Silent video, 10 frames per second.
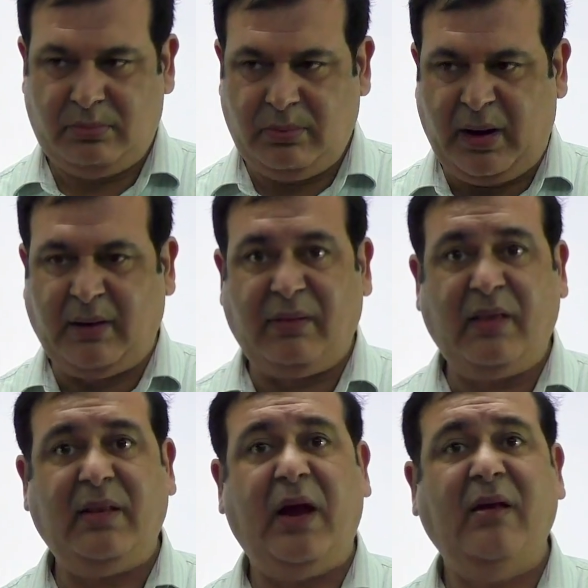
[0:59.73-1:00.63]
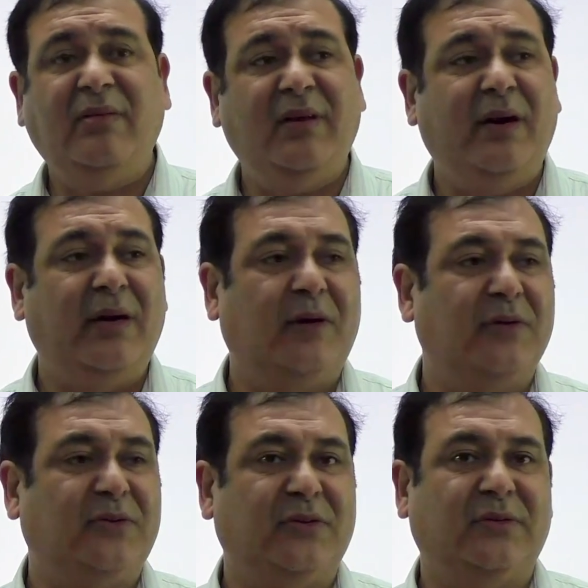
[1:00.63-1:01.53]
and then the NCERT
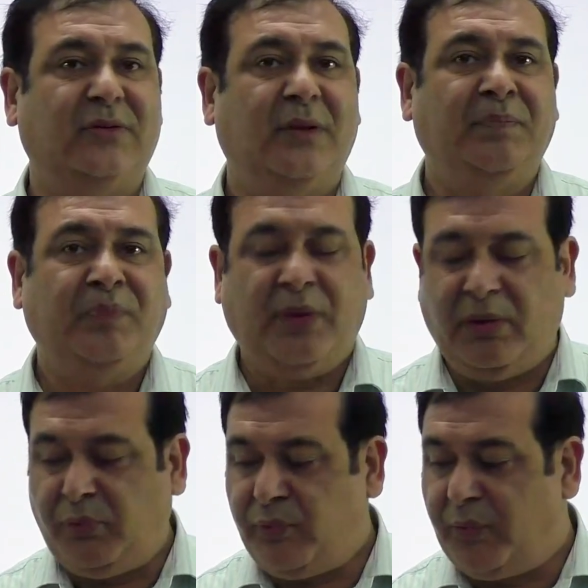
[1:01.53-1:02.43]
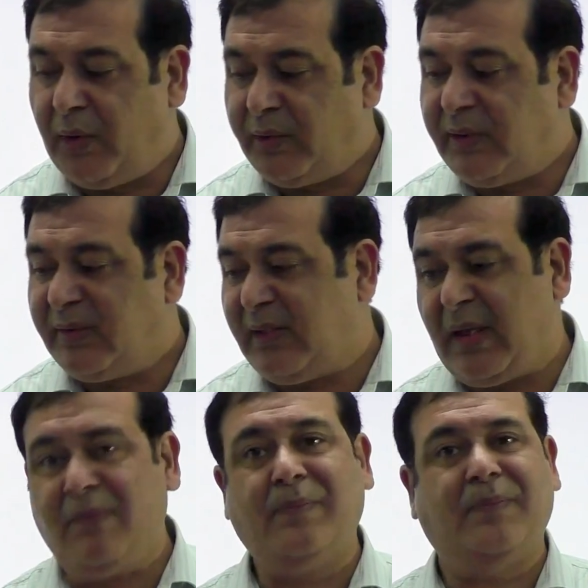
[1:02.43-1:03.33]
questions, if you follow the
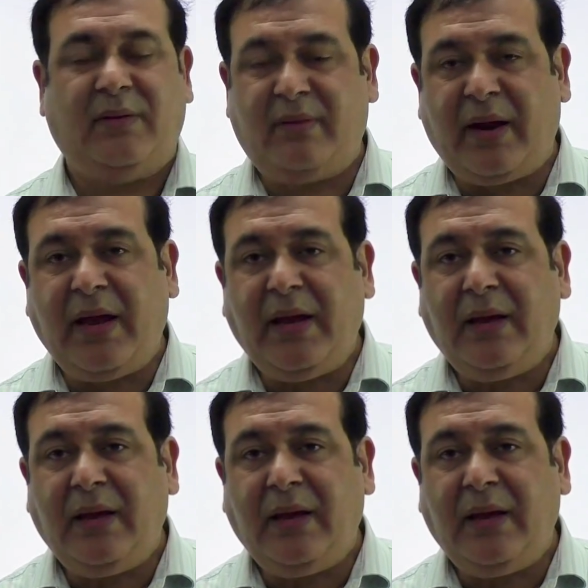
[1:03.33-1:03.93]
same, try